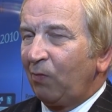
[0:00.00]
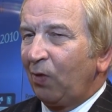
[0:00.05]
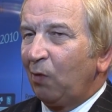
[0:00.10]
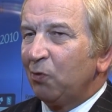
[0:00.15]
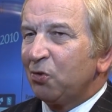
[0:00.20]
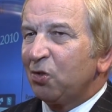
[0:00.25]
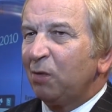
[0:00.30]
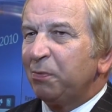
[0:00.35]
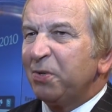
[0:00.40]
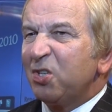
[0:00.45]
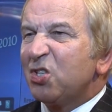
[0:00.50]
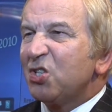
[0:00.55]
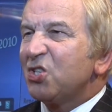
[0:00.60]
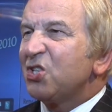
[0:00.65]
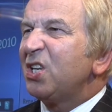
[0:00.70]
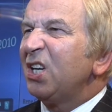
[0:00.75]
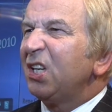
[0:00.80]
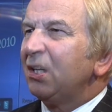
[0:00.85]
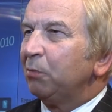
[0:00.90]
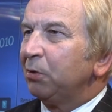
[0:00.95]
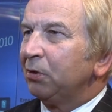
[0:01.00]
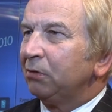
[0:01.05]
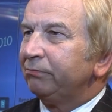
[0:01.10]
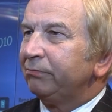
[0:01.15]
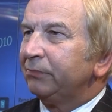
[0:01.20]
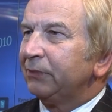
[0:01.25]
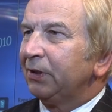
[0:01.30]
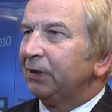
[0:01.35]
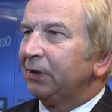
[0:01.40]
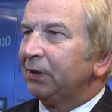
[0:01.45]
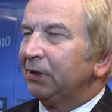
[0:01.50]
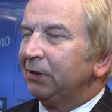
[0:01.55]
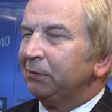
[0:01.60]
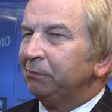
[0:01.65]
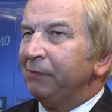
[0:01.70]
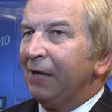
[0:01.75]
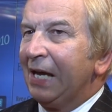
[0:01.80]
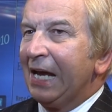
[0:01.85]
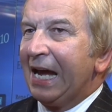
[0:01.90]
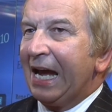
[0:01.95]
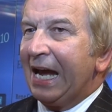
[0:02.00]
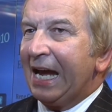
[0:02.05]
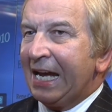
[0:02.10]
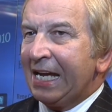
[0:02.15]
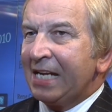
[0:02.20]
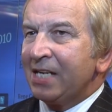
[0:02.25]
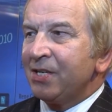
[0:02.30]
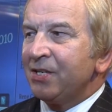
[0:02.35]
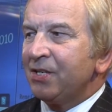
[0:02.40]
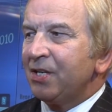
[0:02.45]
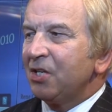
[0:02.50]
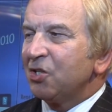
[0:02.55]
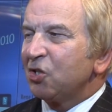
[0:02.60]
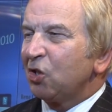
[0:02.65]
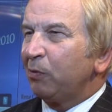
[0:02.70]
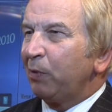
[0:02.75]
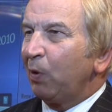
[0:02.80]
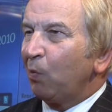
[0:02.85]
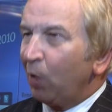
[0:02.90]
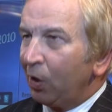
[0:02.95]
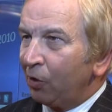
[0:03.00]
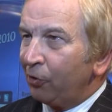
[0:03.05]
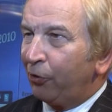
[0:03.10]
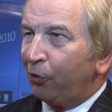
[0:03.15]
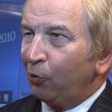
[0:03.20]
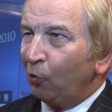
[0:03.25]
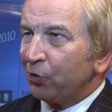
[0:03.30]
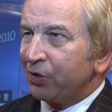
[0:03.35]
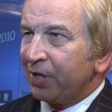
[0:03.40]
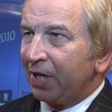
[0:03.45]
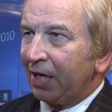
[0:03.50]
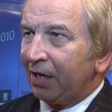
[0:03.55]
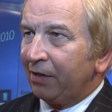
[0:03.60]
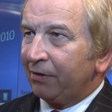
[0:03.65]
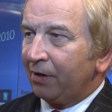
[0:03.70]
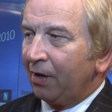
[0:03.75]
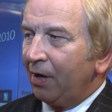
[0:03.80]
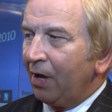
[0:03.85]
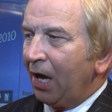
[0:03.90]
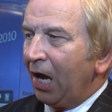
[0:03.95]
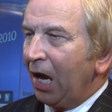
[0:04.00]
It's got to be sustainable and got to be well thought out,